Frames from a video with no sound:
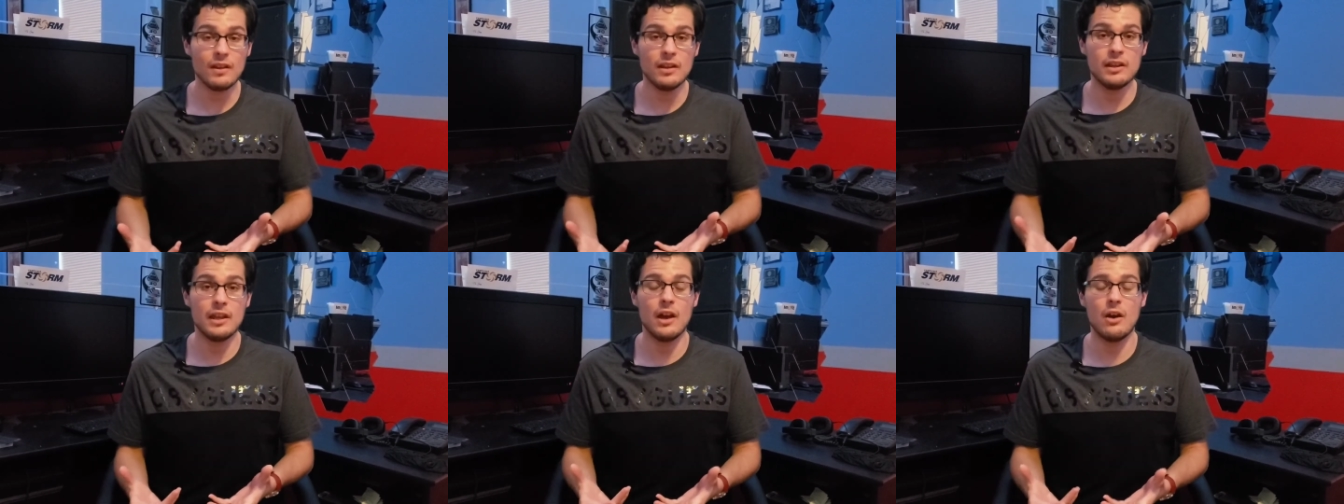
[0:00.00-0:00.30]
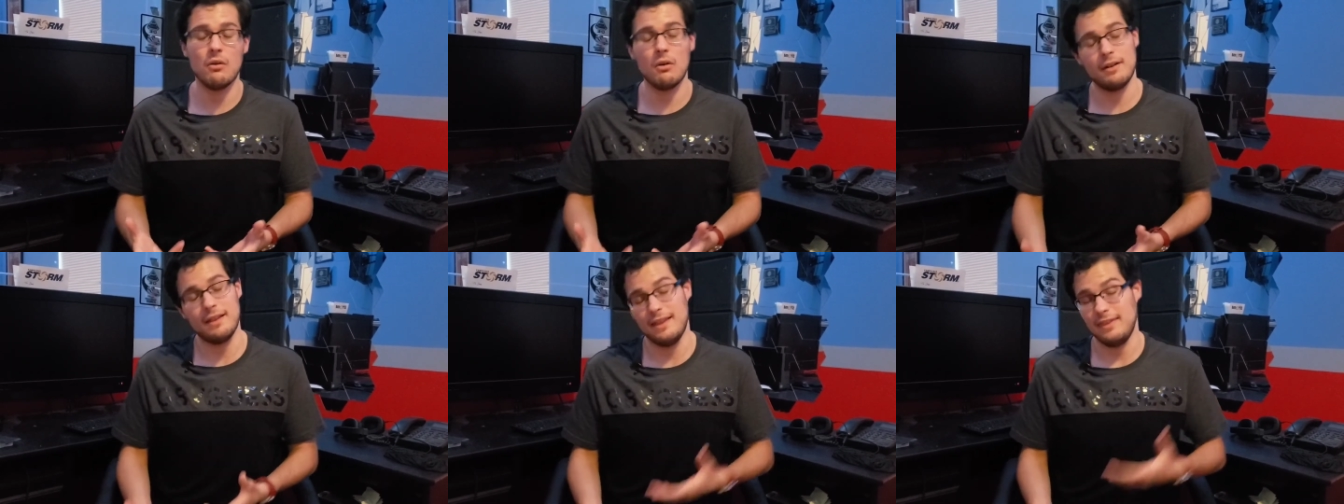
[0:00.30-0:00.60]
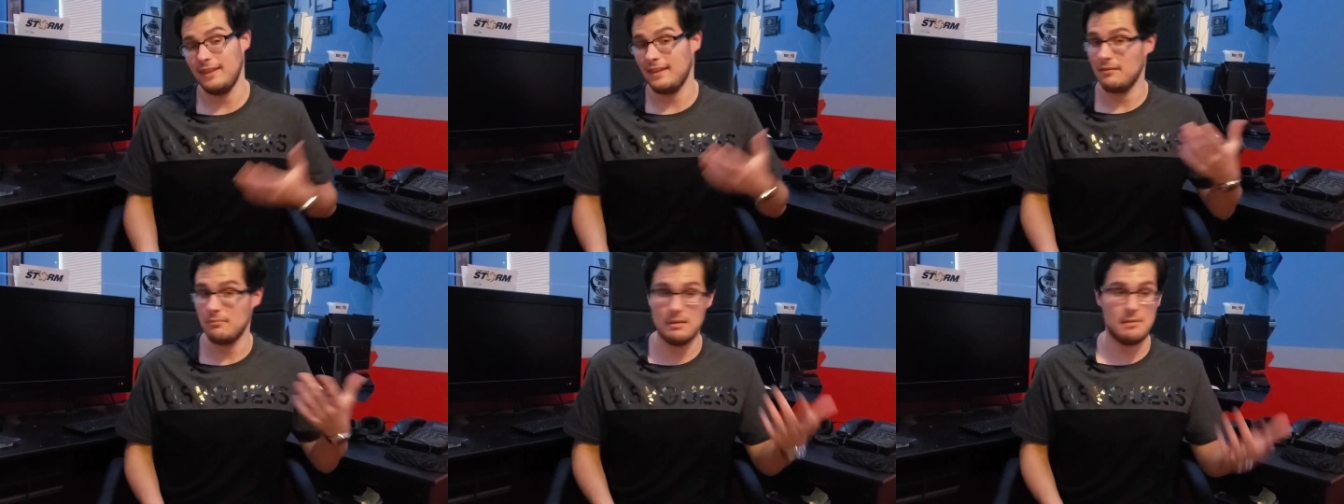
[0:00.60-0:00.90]
You know,
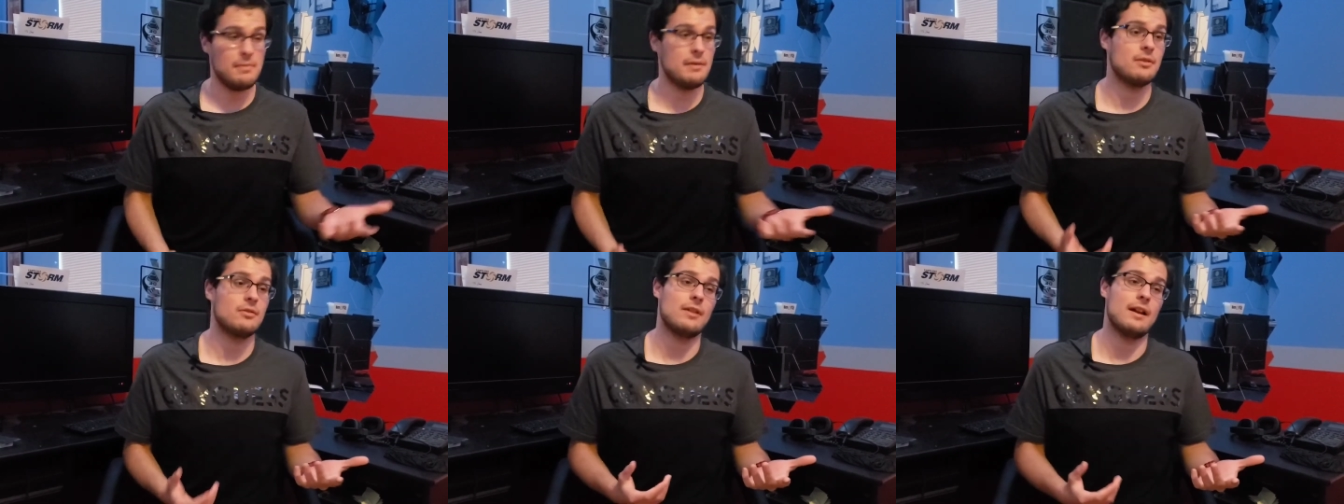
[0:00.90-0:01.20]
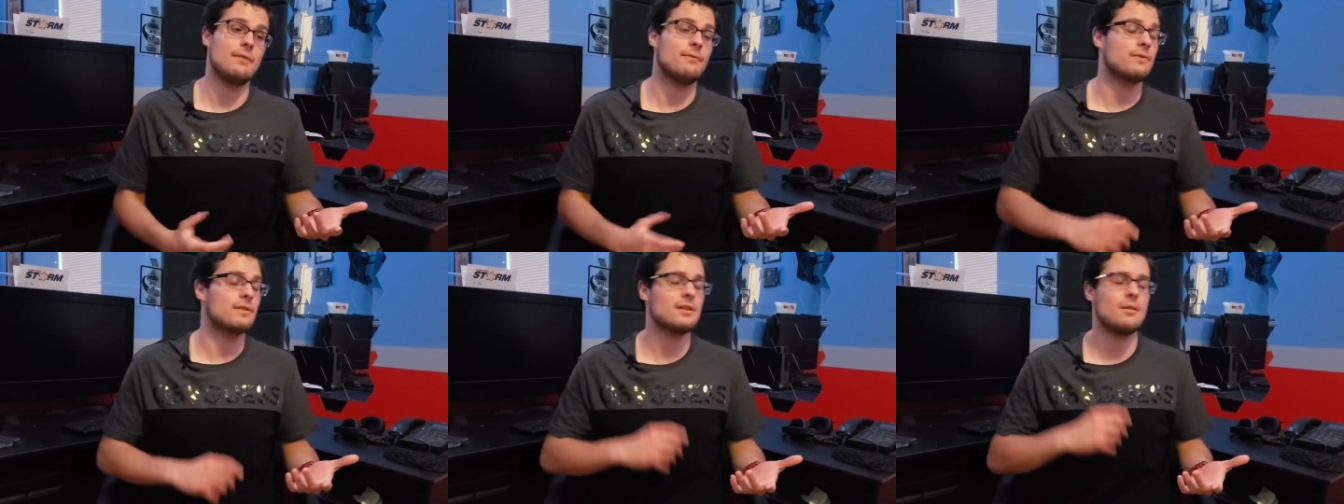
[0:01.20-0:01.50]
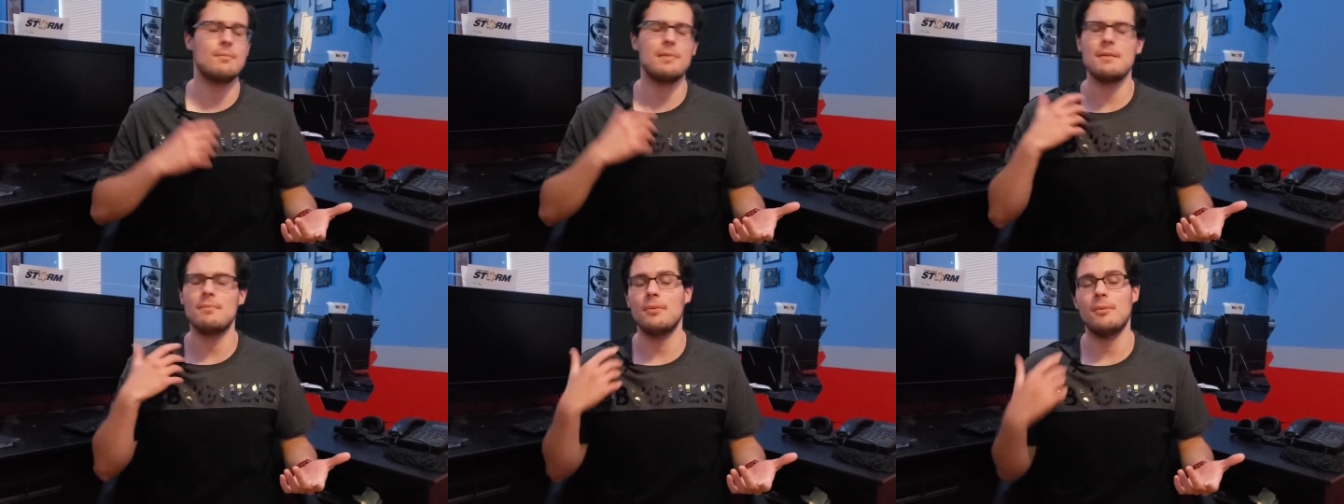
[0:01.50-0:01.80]
again, that may be great for
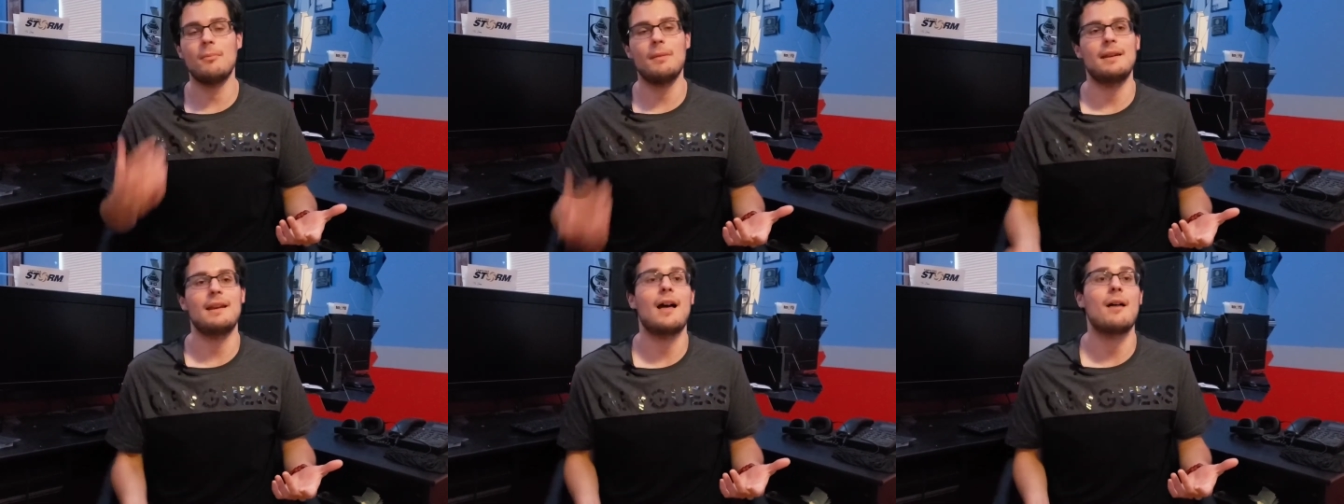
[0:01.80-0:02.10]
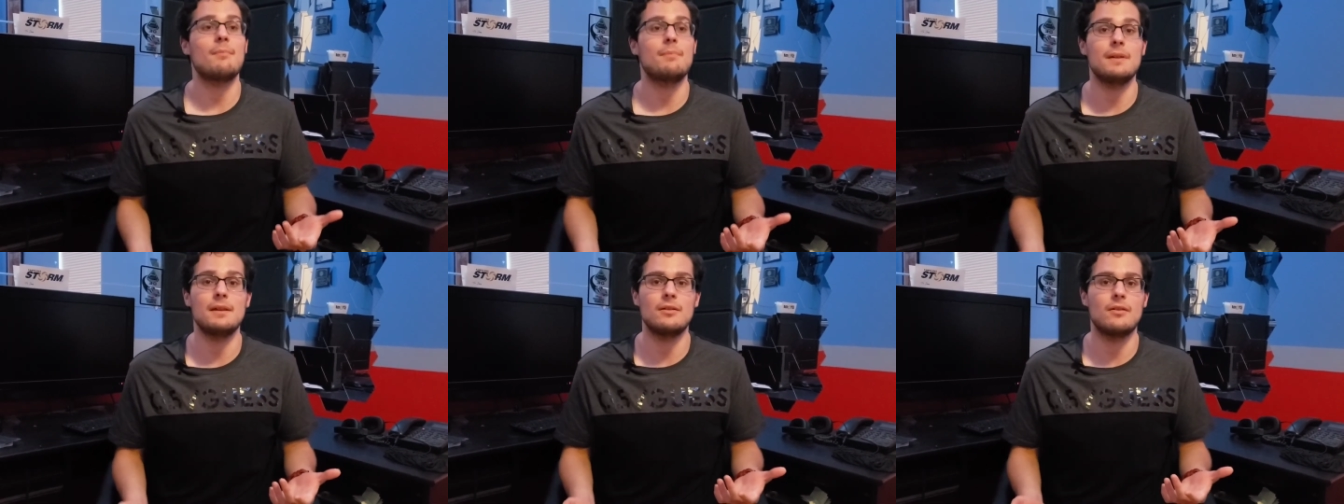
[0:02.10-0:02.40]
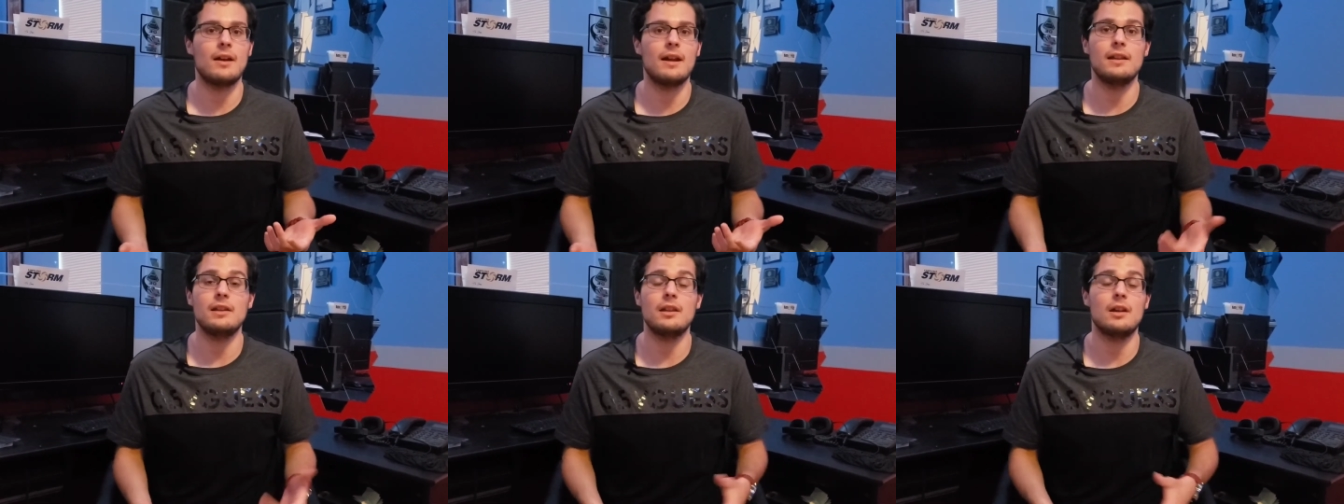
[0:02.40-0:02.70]
some people, may not be
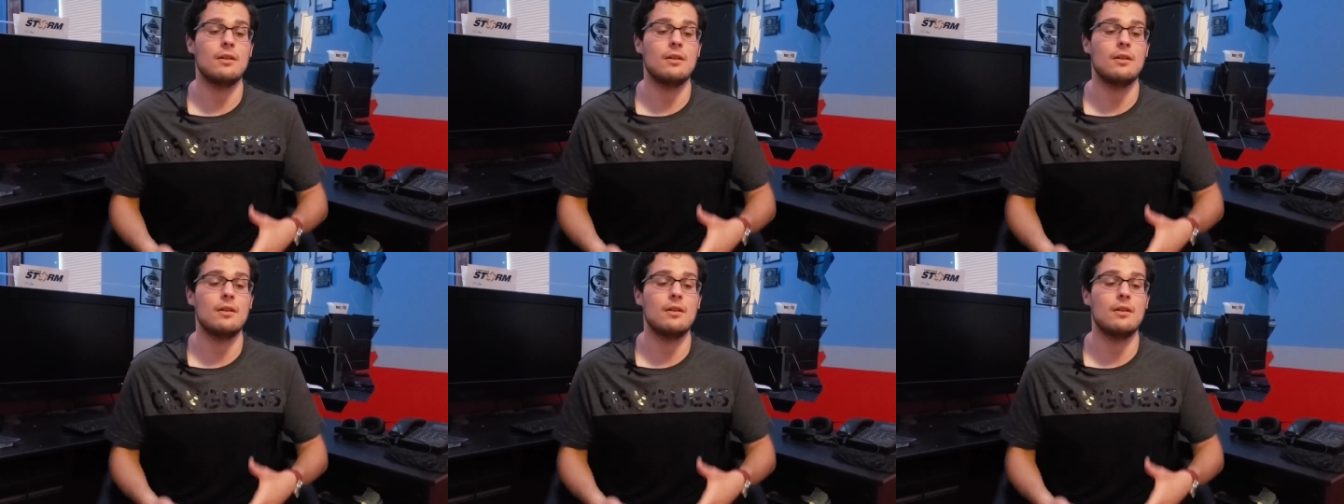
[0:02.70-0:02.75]
great.